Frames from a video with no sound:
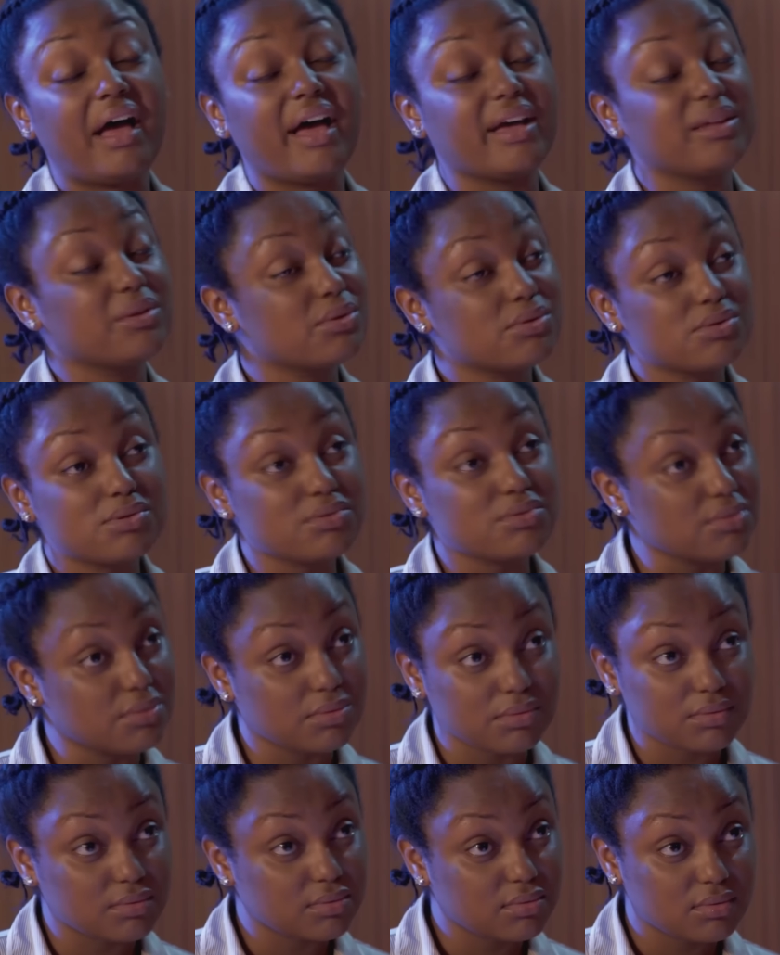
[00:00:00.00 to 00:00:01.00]
I don't
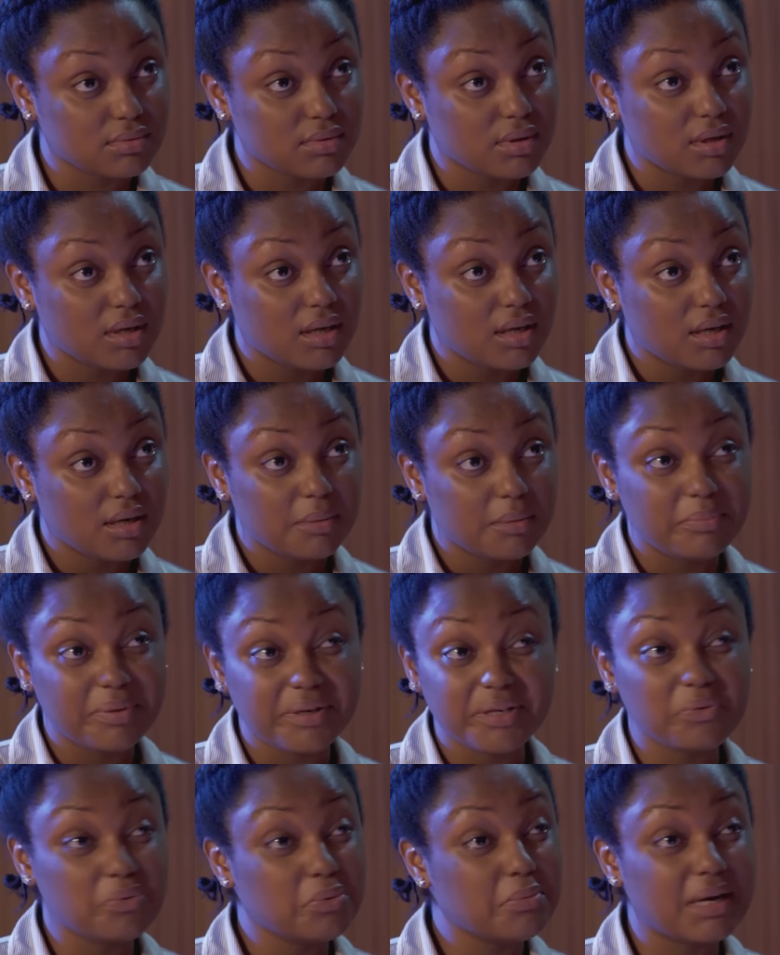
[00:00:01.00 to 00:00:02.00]
know.
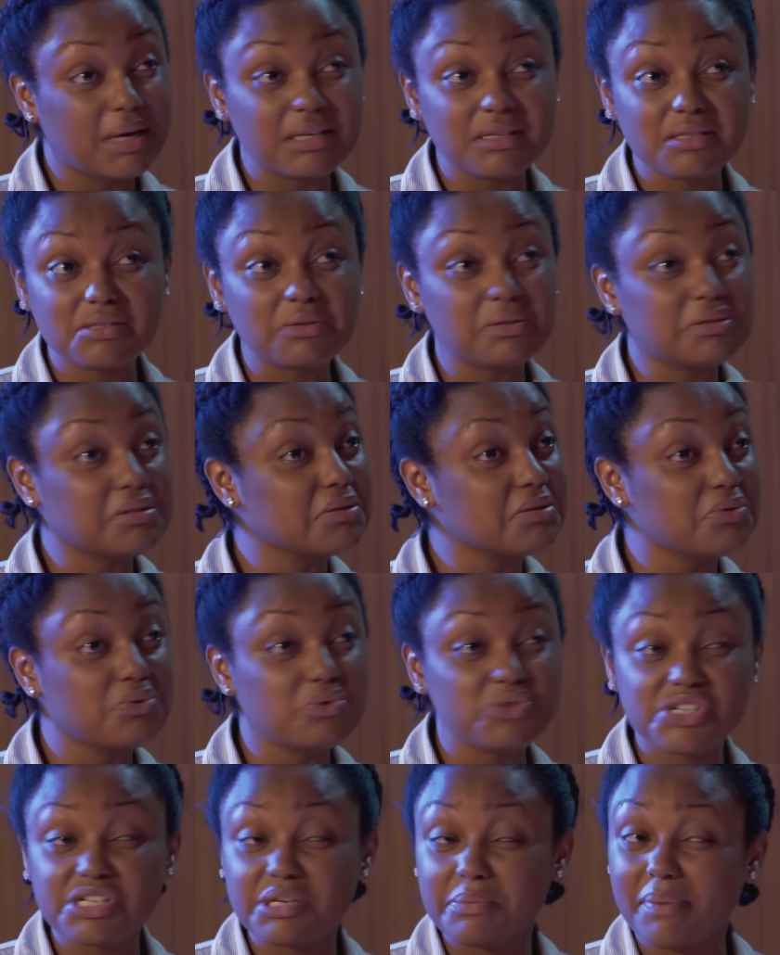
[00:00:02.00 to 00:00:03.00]
But the woman is not in
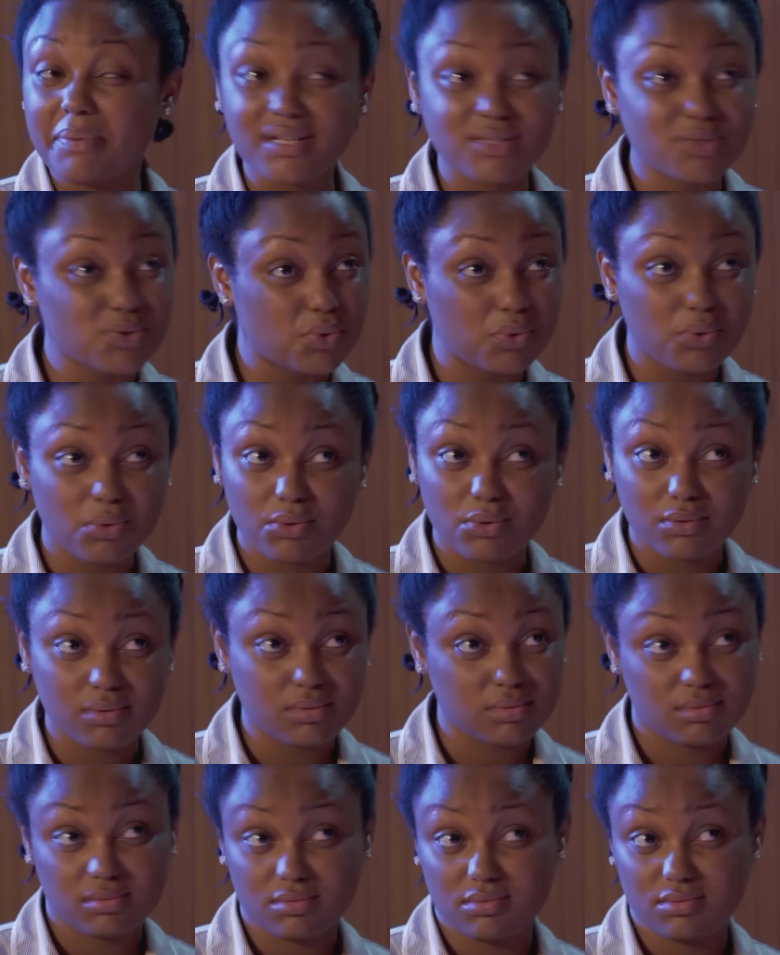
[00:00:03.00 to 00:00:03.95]
good shape at all.